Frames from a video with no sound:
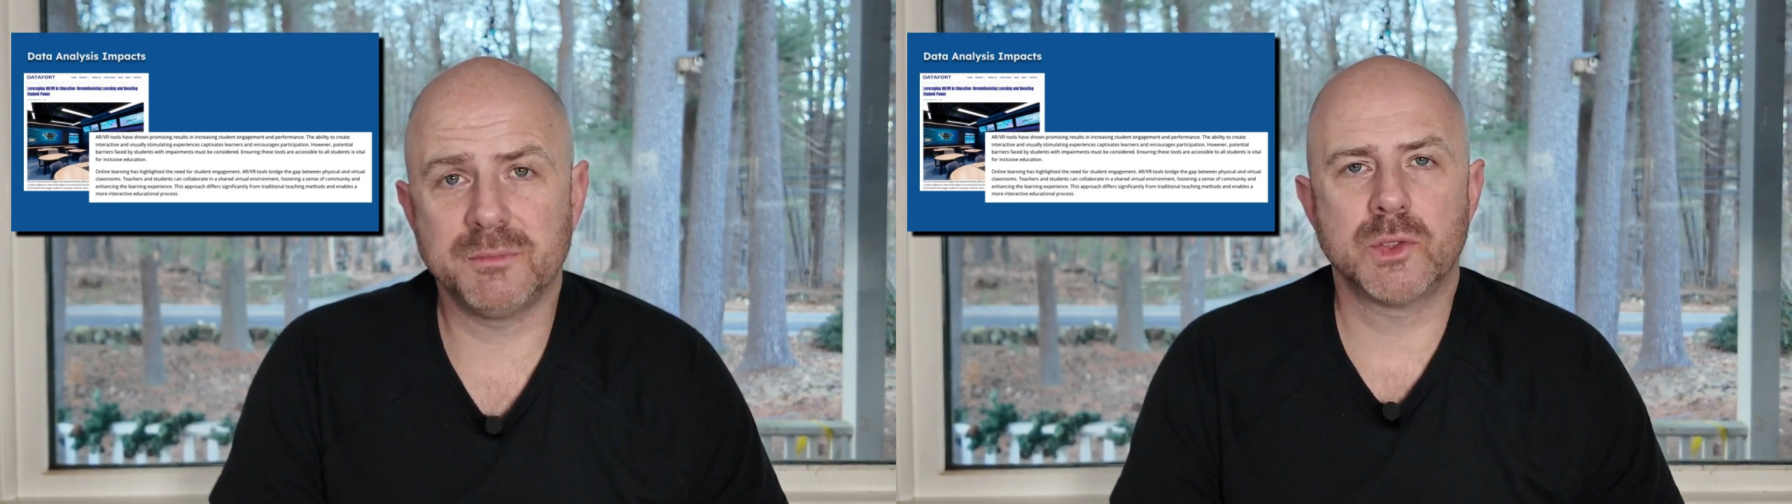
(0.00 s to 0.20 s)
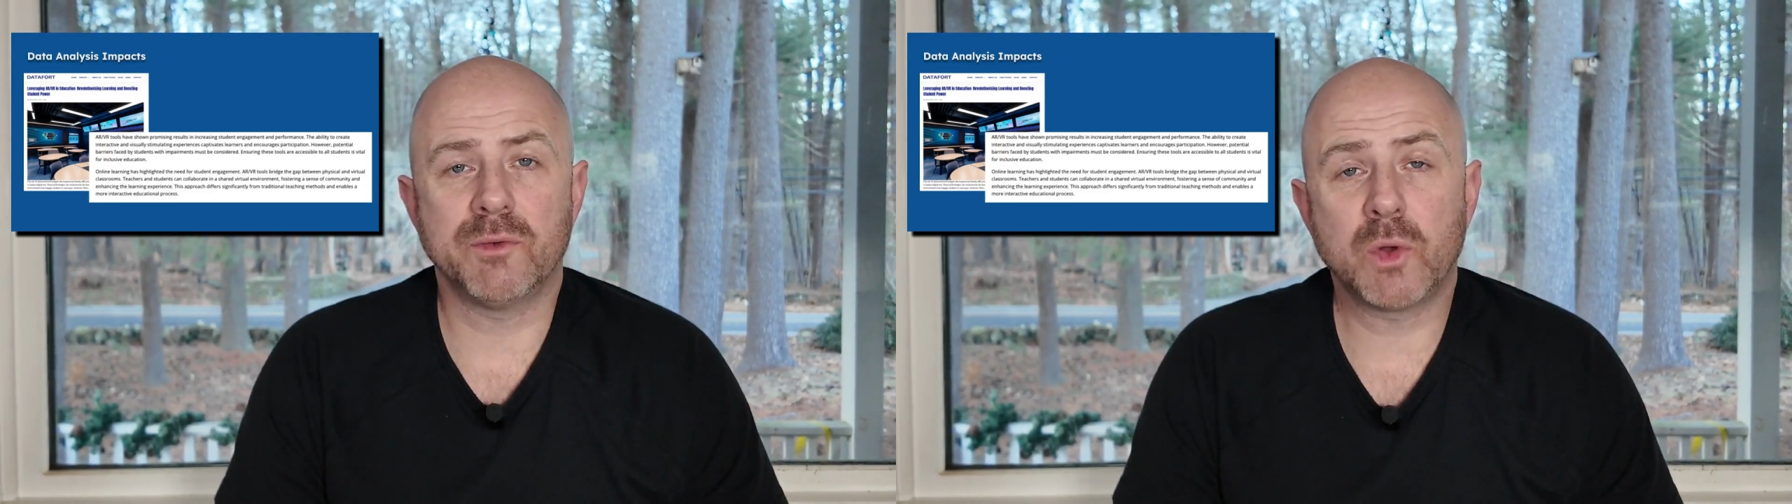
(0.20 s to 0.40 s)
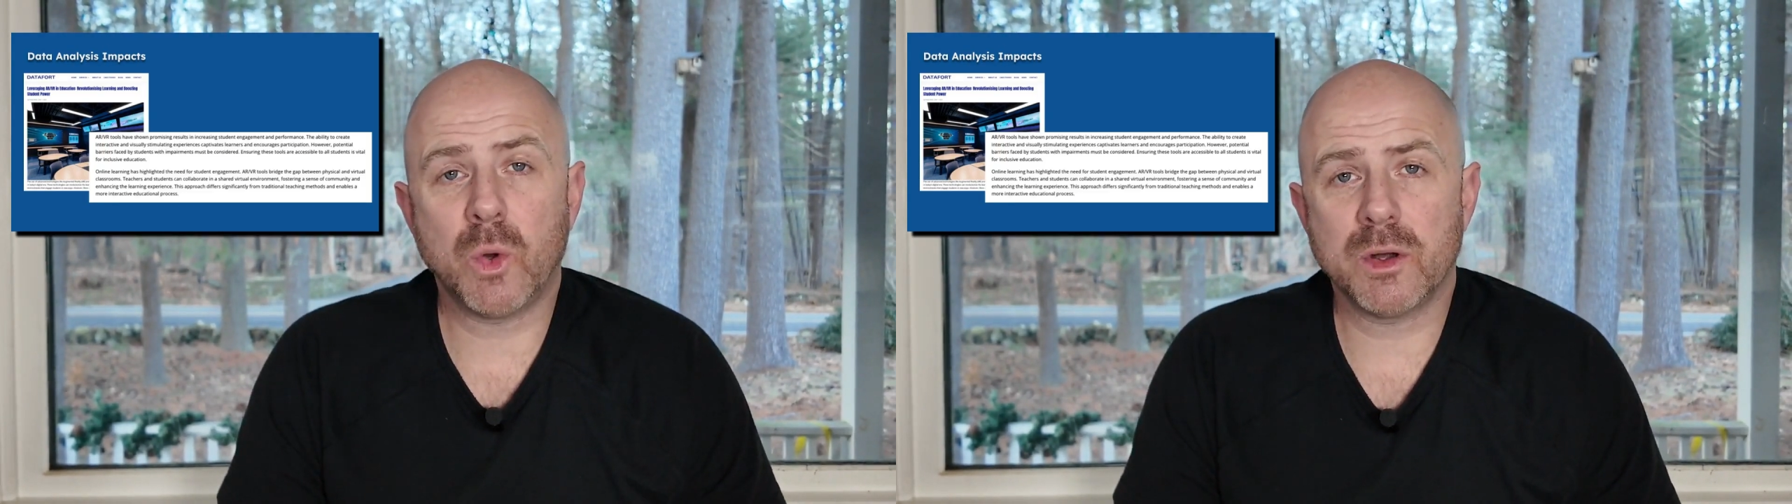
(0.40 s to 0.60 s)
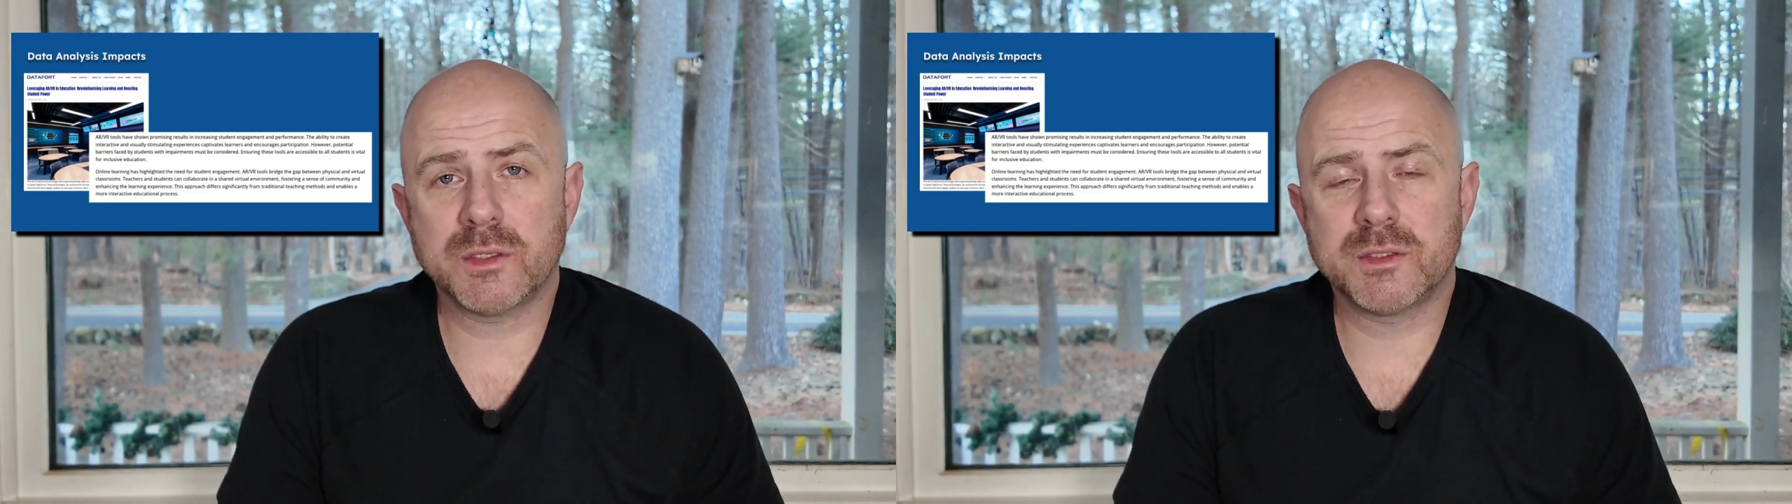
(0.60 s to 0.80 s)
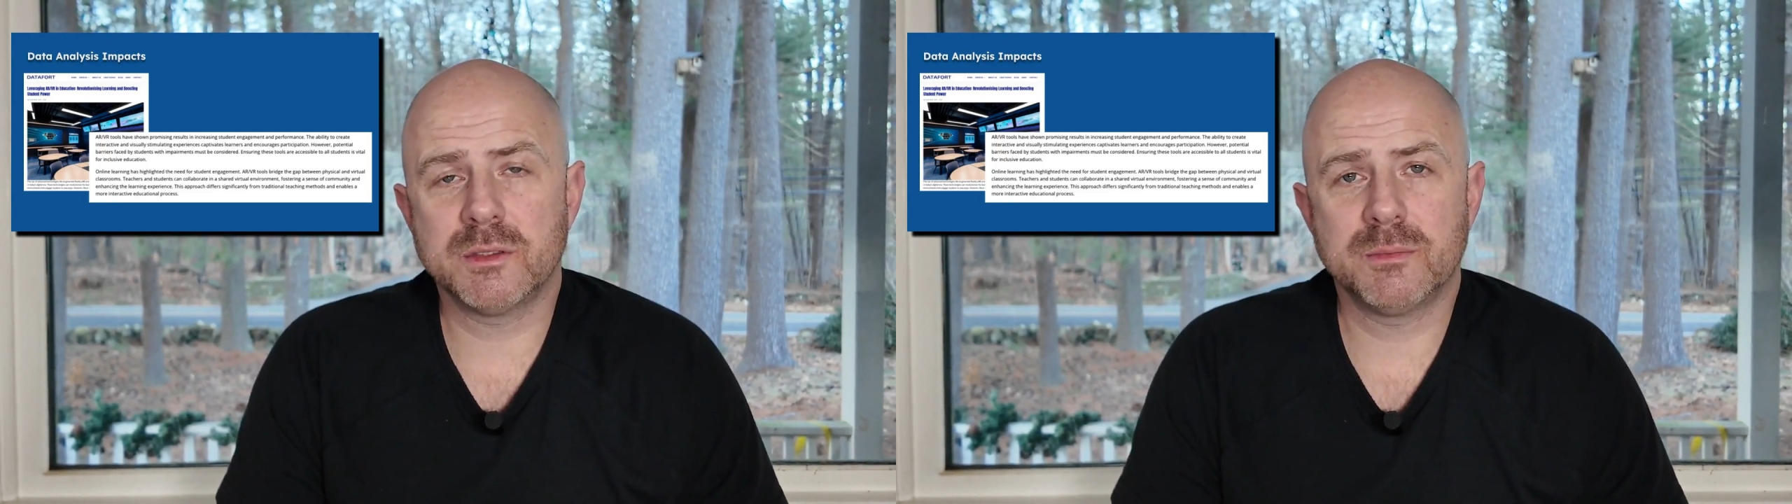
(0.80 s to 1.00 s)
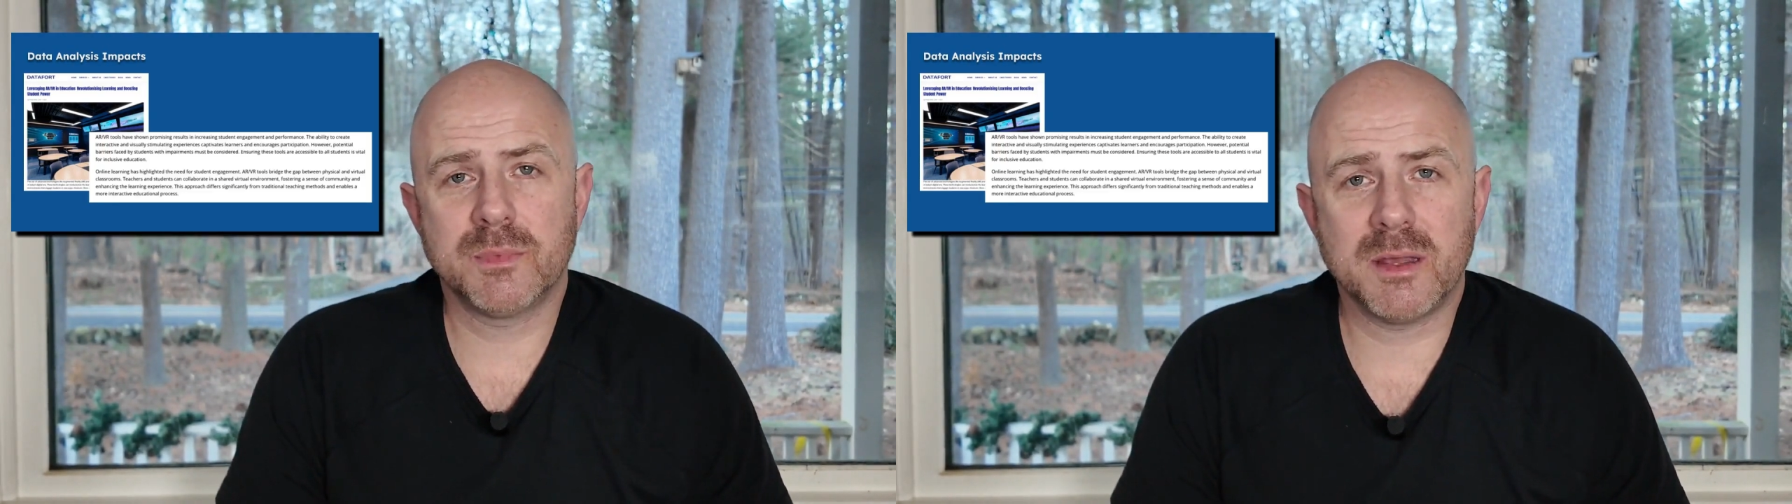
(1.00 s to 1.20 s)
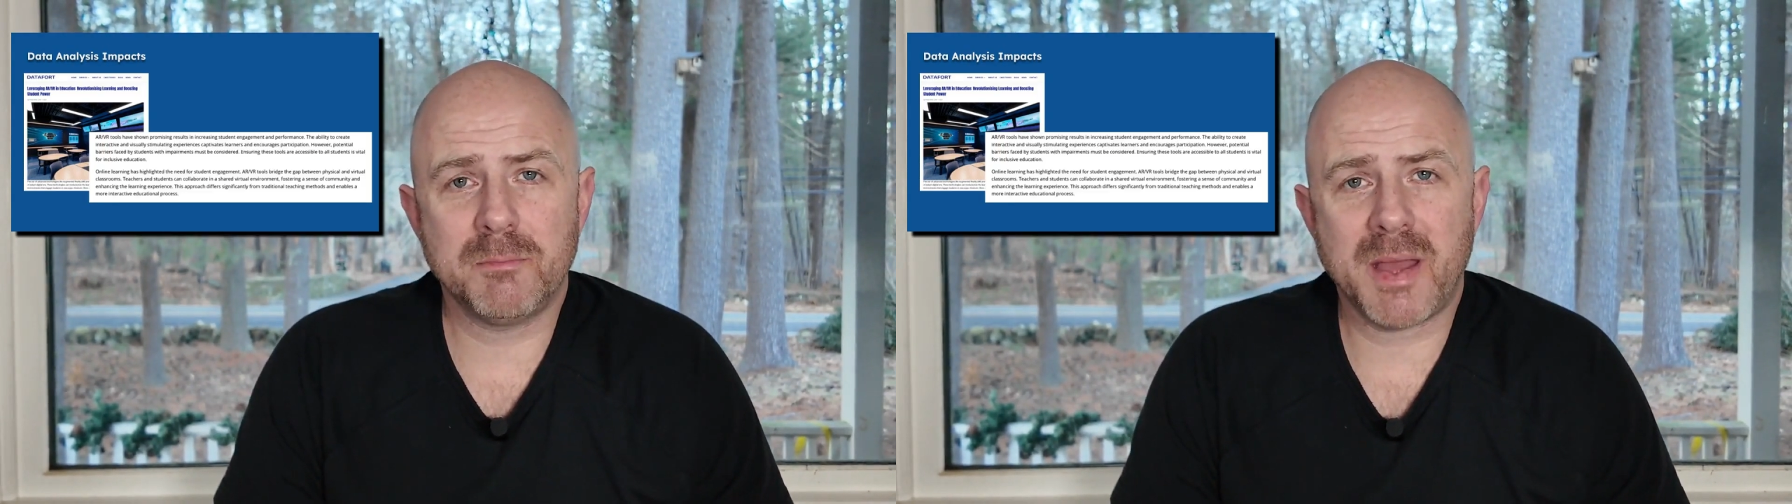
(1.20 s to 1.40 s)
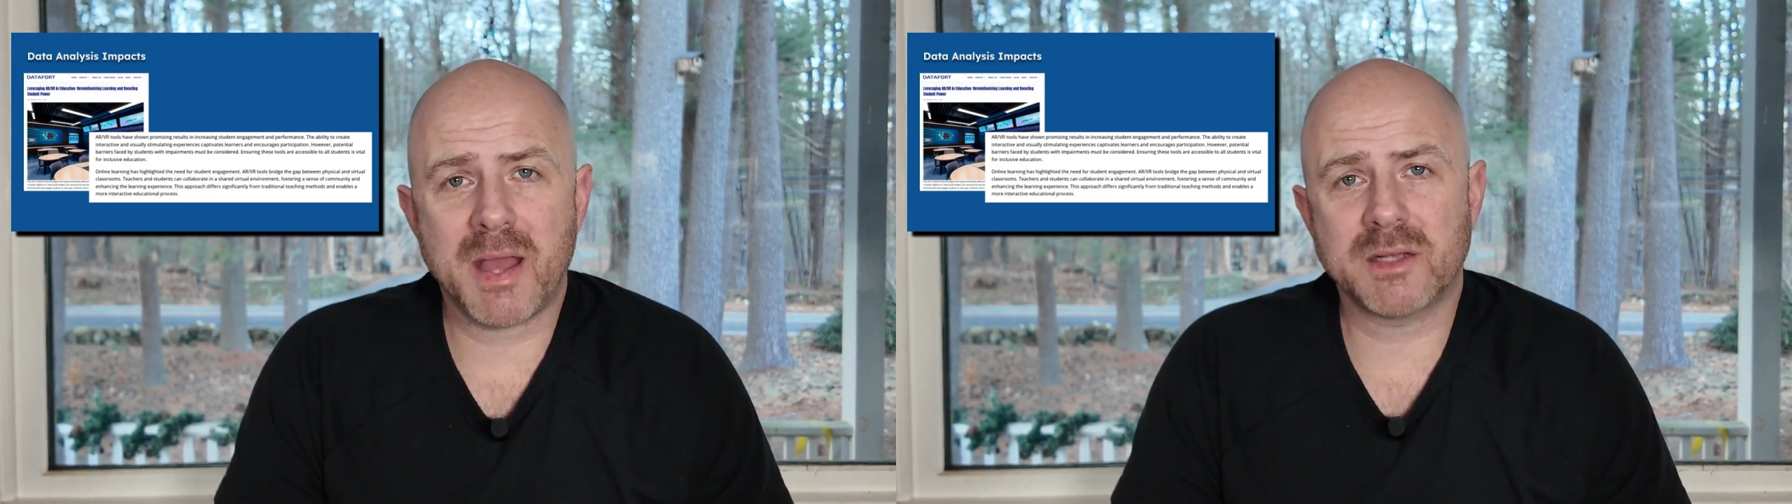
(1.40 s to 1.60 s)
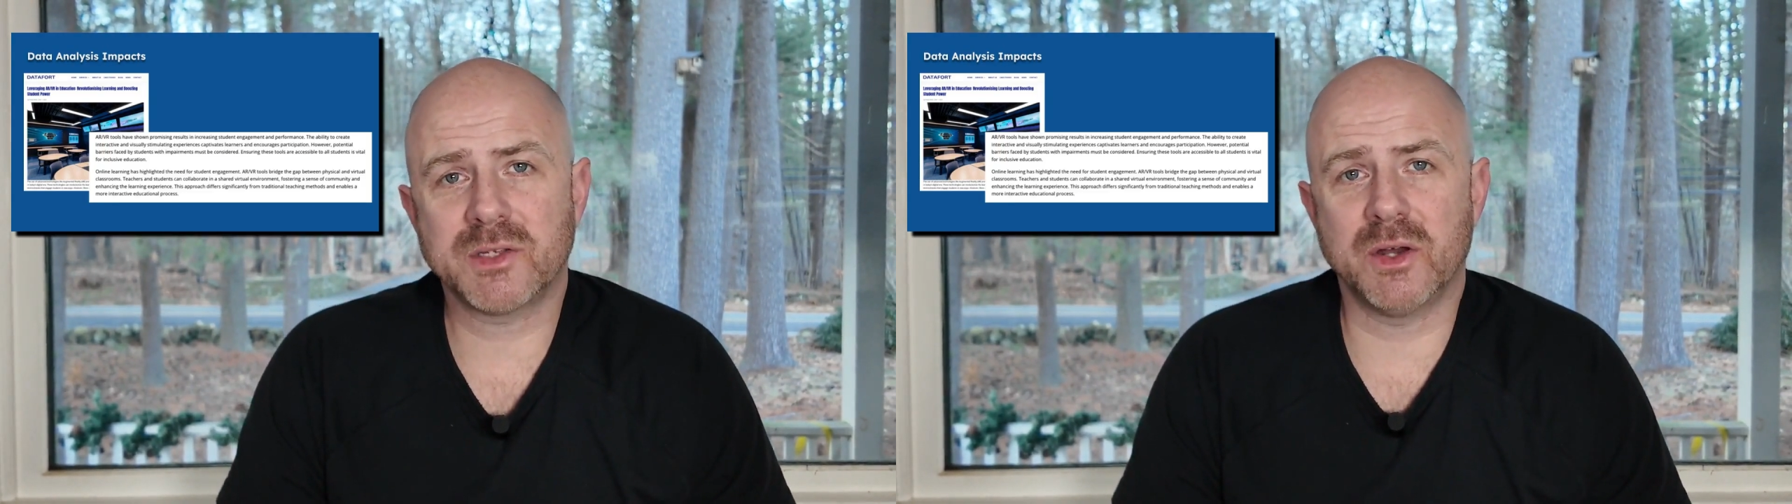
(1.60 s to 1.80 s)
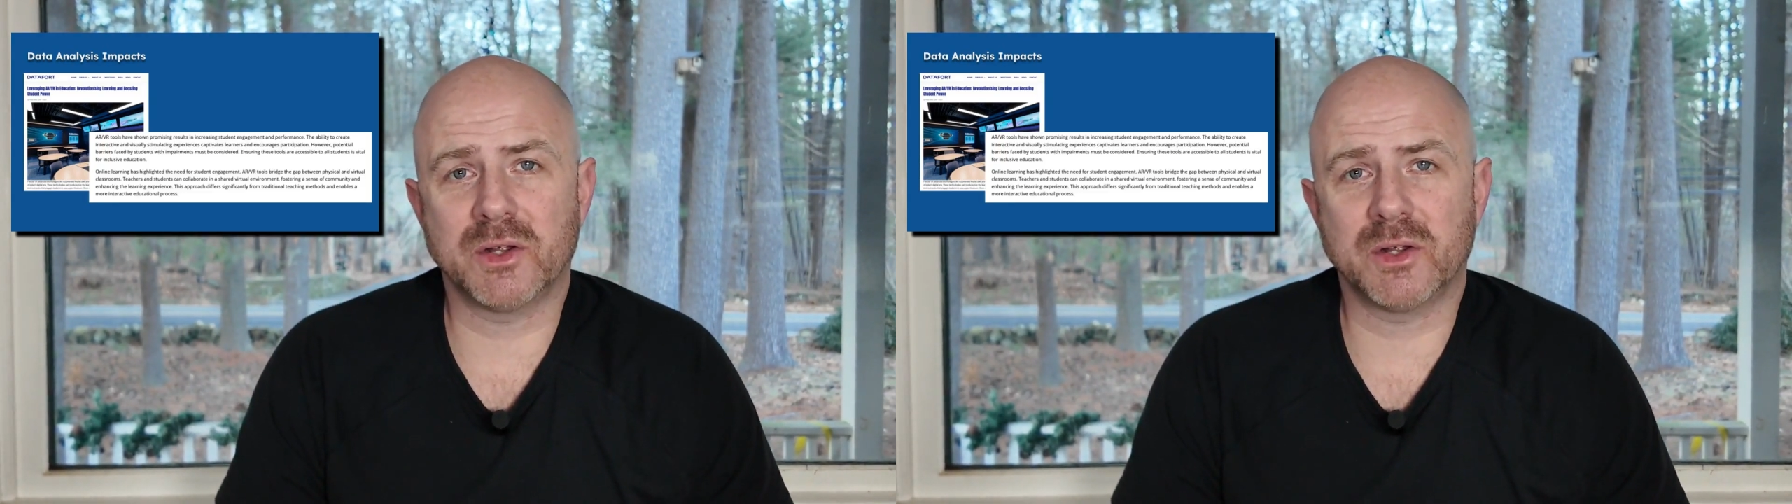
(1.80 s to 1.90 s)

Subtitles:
So, of course, impacts